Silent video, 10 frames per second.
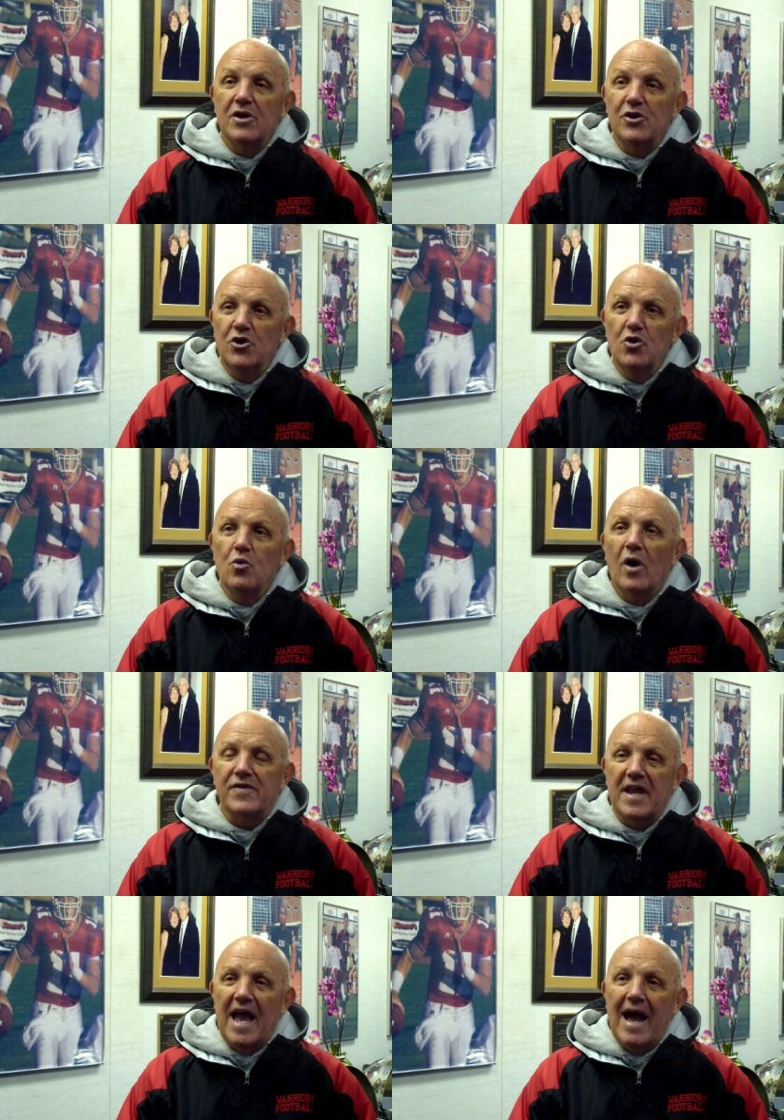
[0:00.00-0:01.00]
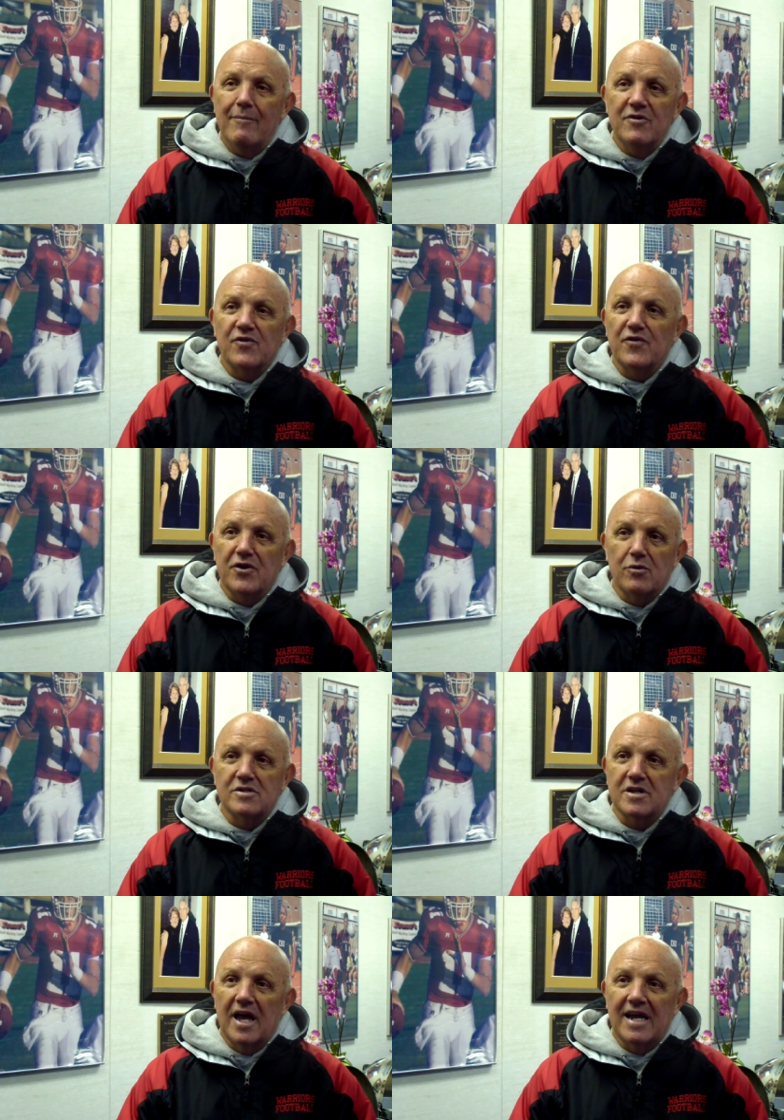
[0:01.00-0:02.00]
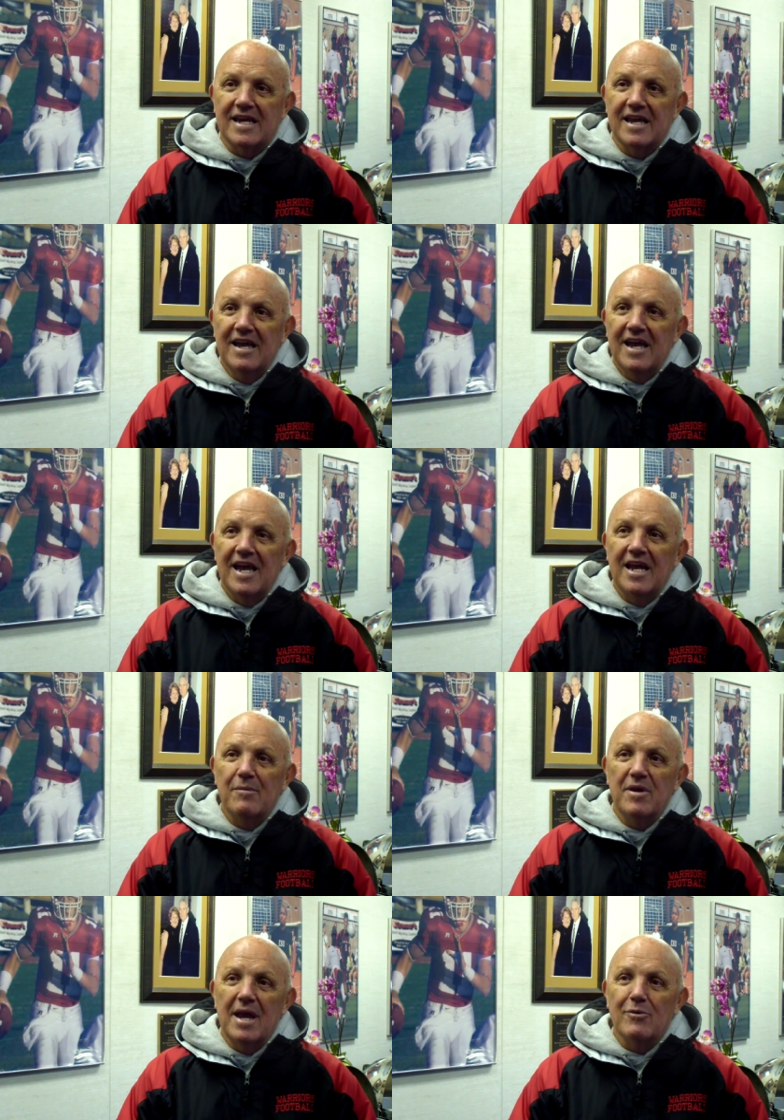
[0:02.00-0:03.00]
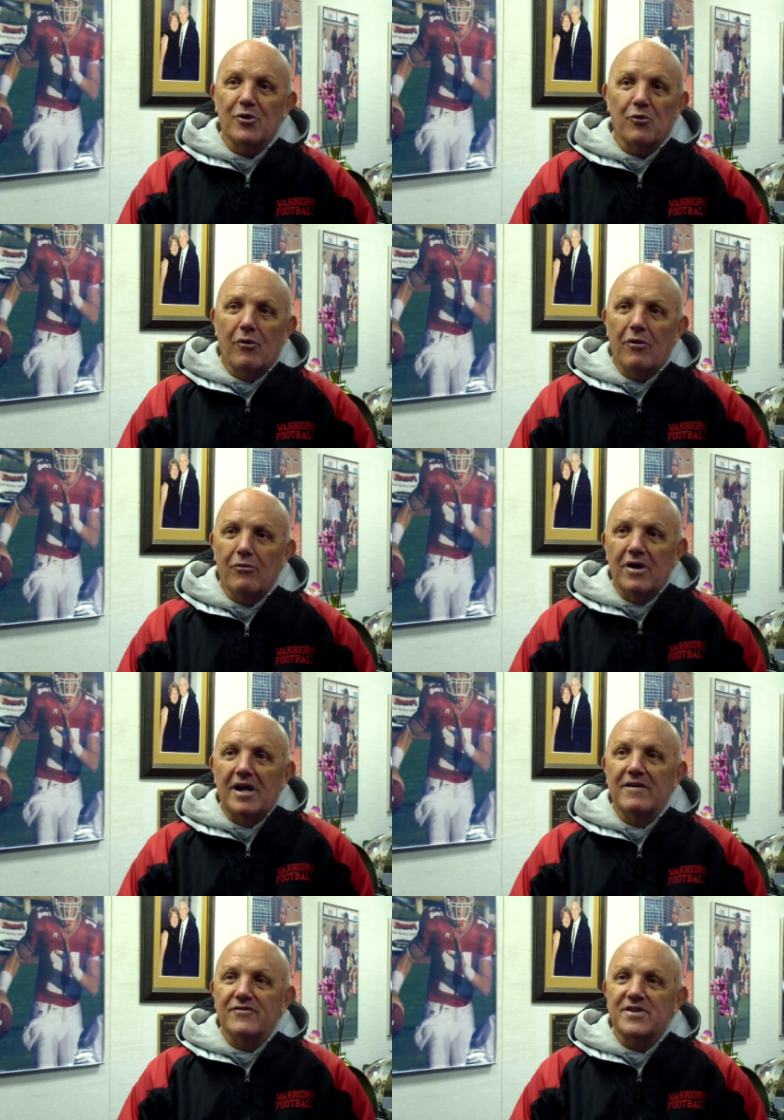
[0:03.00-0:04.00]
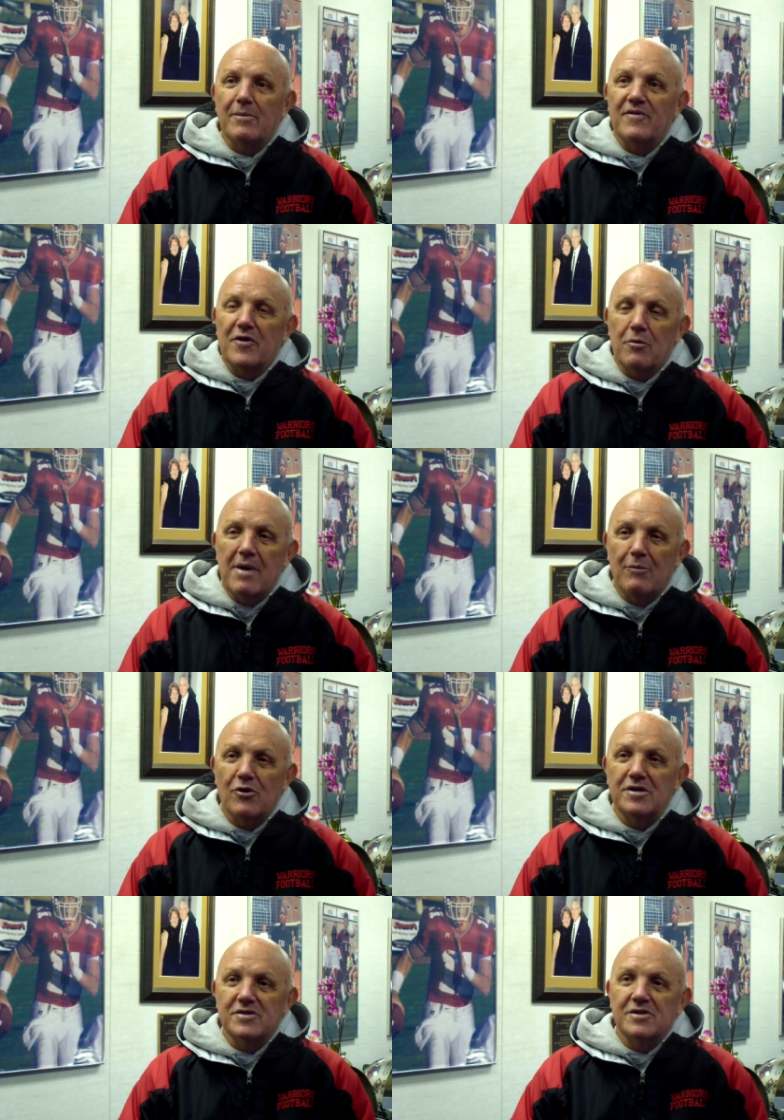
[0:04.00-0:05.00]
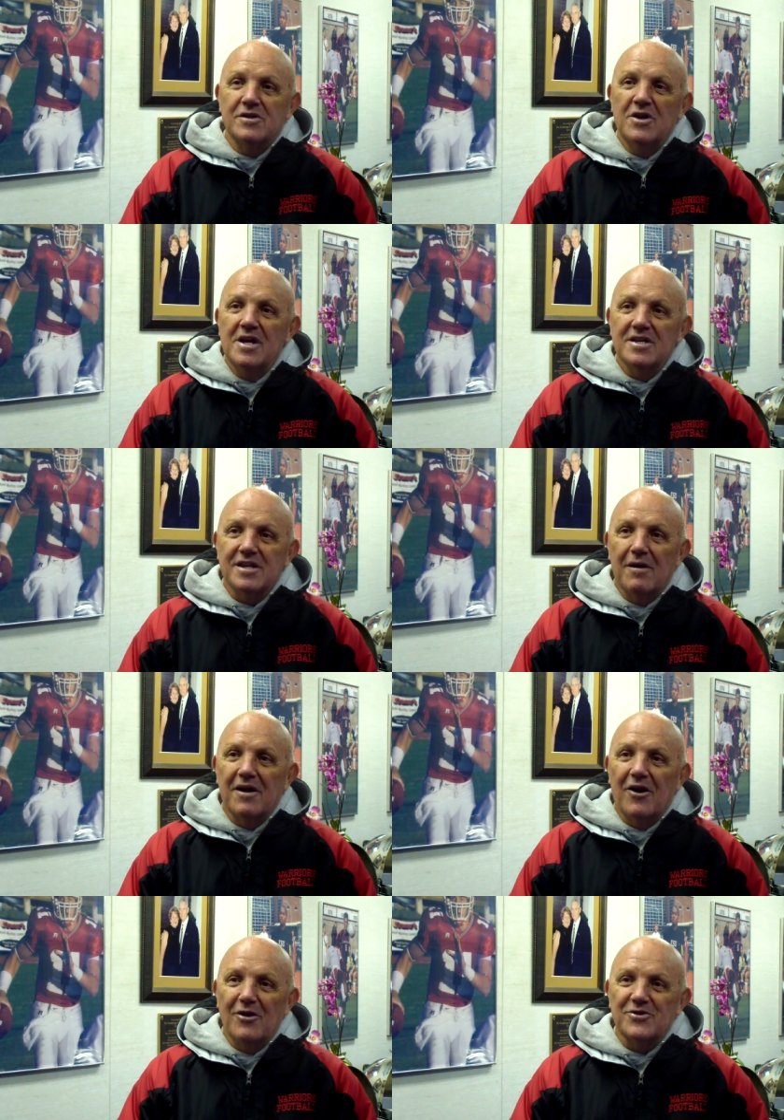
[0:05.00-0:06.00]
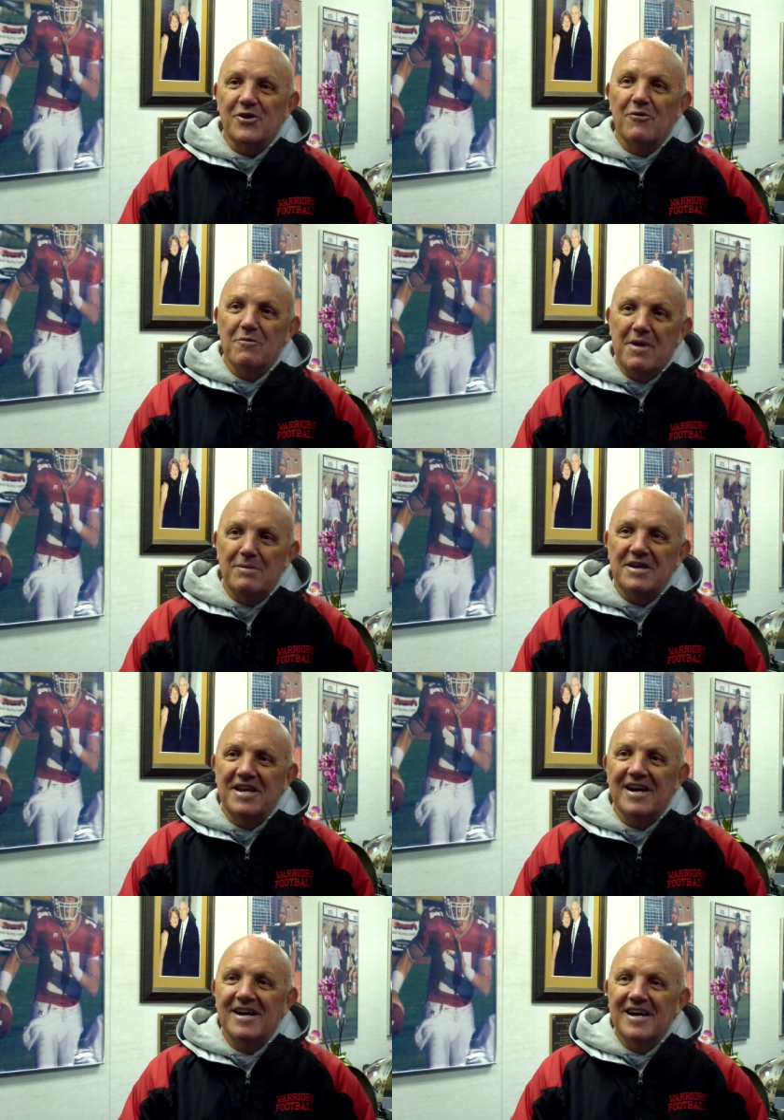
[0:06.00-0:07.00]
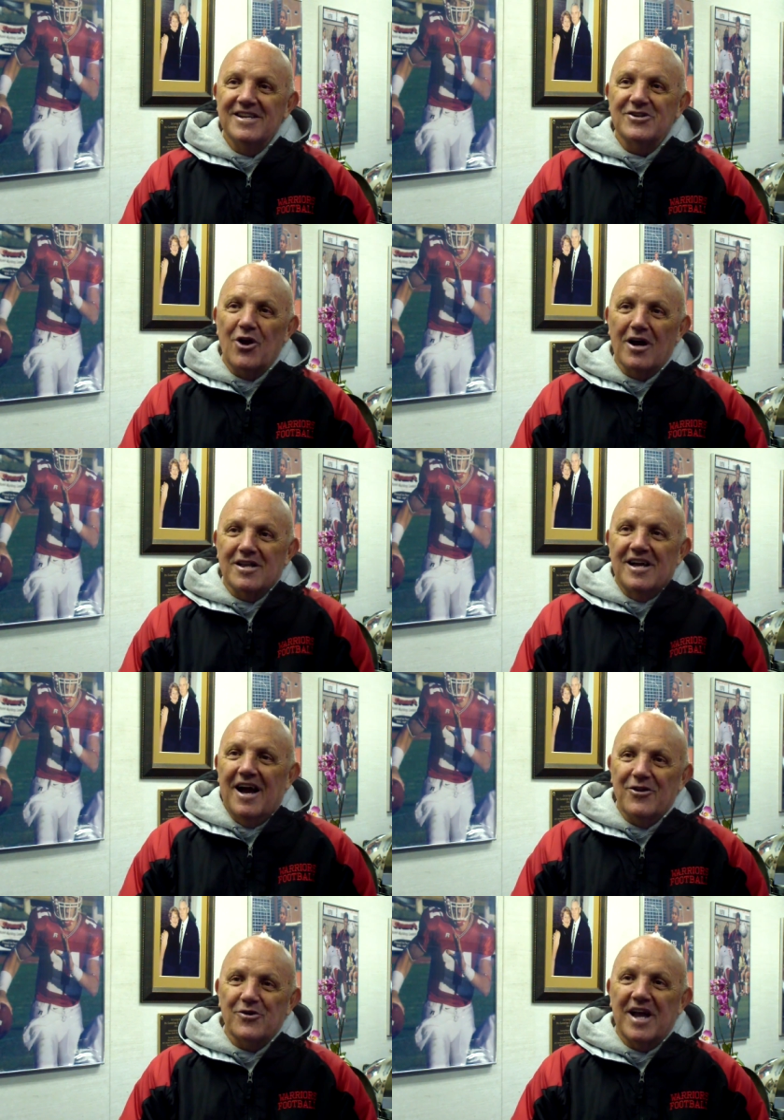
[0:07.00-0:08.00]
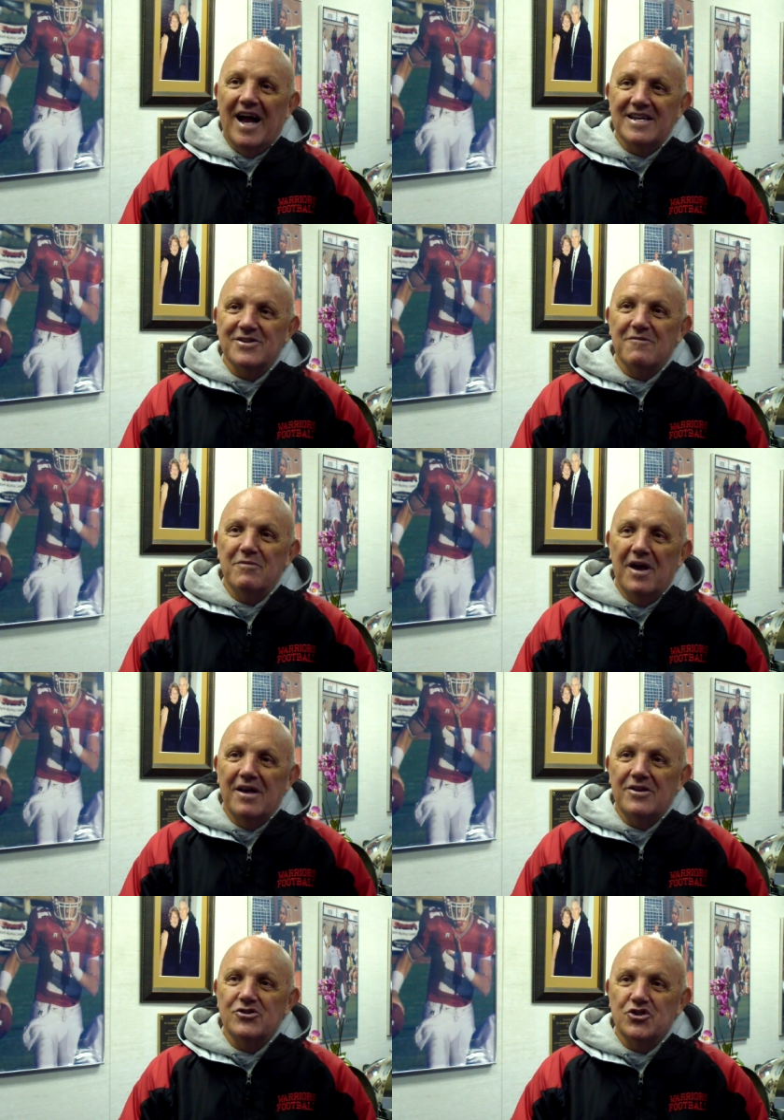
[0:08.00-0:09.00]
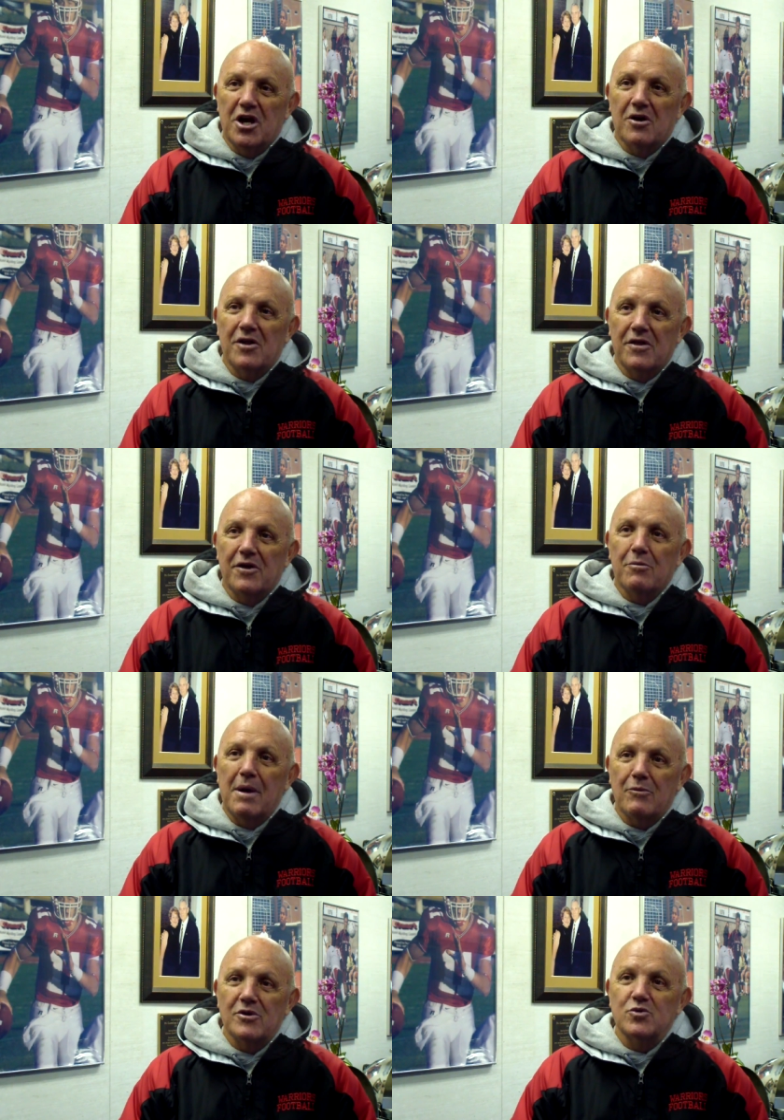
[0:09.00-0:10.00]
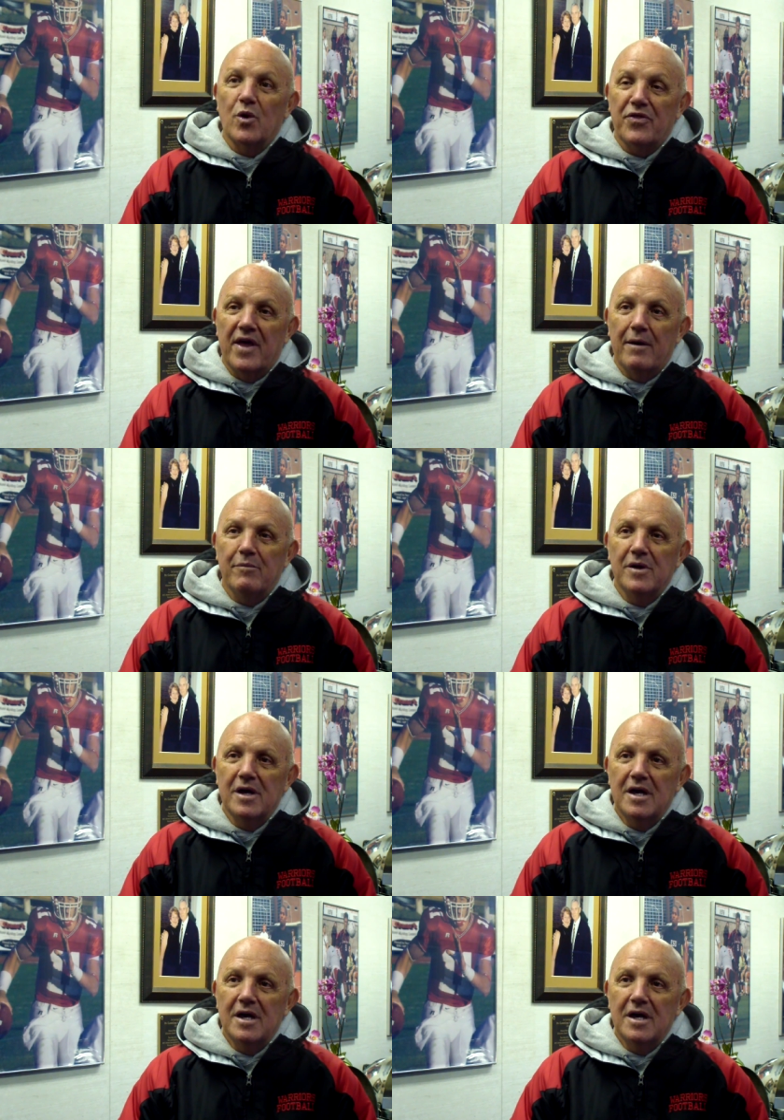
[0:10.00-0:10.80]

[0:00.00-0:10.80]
knew what the atmosphere was like, and to be able to relive some of their memories and some, and also maybe uh, to talk to other guys and, and share their memories with them